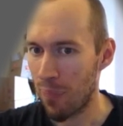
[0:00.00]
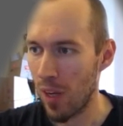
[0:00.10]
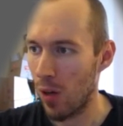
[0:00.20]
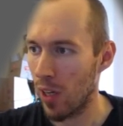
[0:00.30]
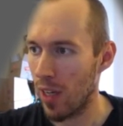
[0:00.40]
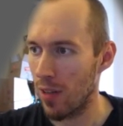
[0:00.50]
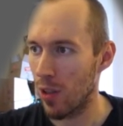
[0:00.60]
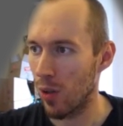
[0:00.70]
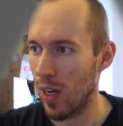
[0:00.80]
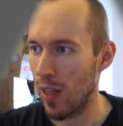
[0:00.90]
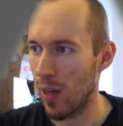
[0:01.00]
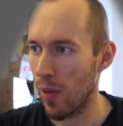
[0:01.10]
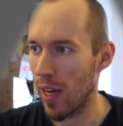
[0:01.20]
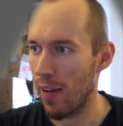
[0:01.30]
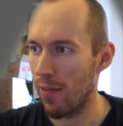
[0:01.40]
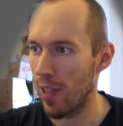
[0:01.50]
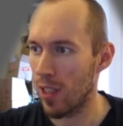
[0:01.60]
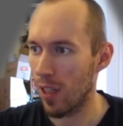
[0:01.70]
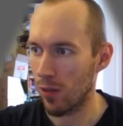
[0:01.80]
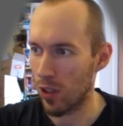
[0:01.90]
okay so now that we have
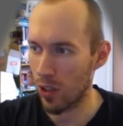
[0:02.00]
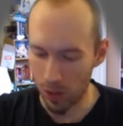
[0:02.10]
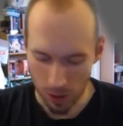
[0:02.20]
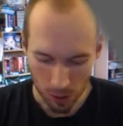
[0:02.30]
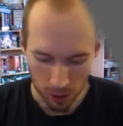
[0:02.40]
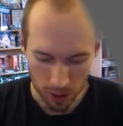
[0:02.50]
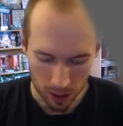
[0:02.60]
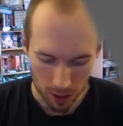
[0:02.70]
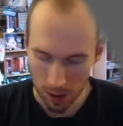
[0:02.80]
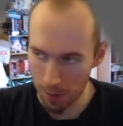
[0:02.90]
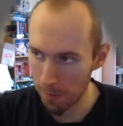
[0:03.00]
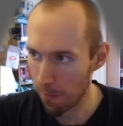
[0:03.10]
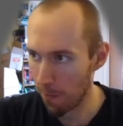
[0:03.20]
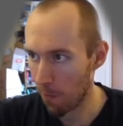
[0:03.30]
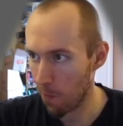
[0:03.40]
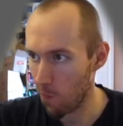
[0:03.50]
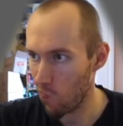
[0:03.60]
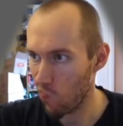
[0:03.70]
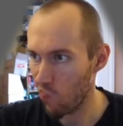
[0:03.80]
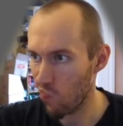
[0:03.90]
this I'm just gonna call this
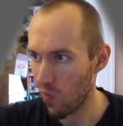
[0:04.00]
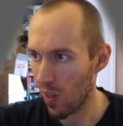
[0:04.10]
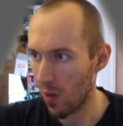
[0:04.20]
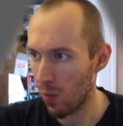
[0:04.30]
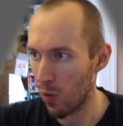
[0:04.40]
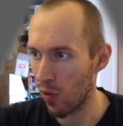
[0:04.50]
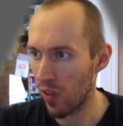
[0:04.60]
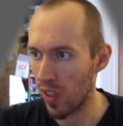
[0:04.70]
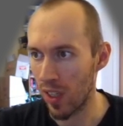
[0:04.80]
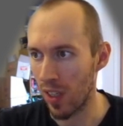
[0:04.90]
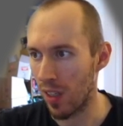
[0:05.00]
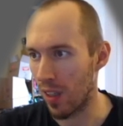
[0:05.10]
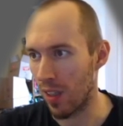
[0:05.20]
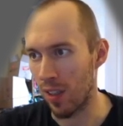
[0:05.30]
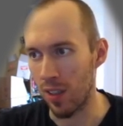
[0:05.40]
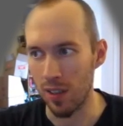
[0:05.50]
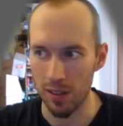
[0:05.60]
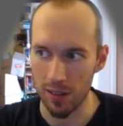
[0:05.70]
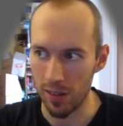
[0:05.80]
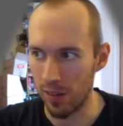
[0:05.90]

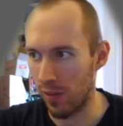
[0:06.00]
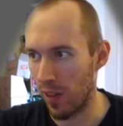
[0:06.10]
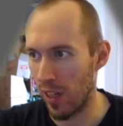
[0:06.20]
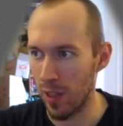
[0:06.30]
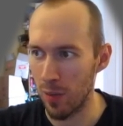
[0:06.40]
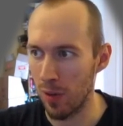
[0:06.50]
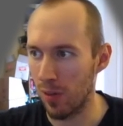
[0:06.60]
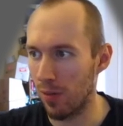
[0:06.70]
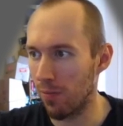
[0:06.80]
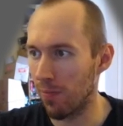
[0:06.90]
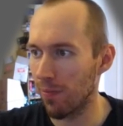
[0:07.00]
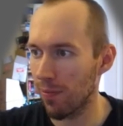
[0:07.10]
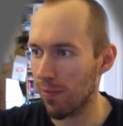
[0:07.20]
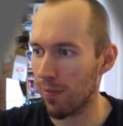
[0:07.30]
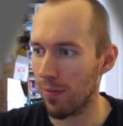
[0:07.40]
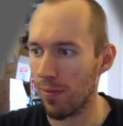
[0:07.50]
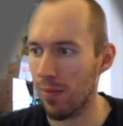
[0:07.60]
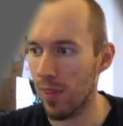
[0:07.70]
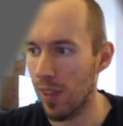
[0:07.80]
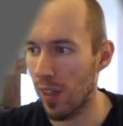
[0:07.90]
movie variable
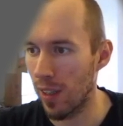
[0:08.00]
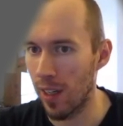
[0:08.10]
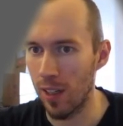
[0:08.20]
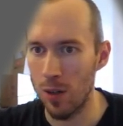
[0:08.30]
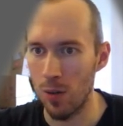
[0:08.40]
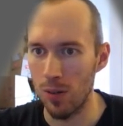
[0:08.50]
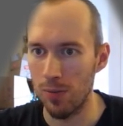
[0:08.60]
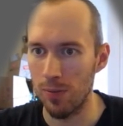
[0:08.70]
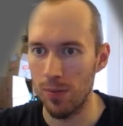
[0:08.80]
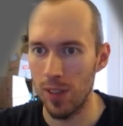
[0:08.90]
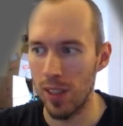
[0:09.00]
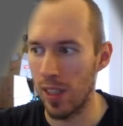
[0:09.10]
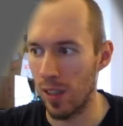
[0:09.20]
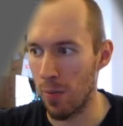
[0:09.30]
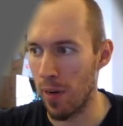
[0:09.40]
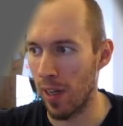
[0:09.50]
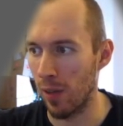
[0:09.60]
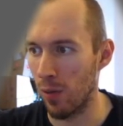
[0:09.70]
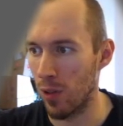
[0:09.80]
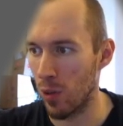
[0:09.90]
like that oh and then
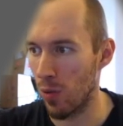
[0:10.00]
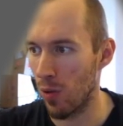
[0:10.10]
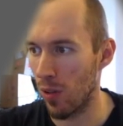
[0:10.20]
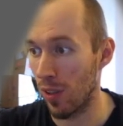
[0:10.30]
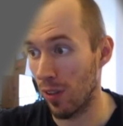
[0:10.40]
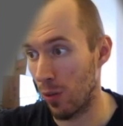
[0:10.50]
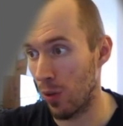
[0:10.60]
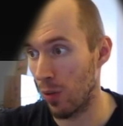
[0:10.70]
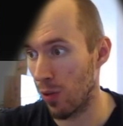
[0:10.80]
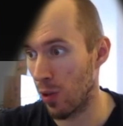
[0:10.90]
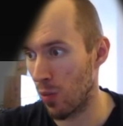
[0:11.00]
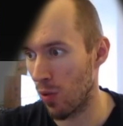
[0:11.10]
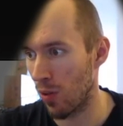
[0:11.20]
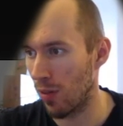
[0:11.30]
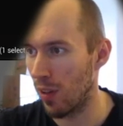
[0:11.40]
compile once more and do it once more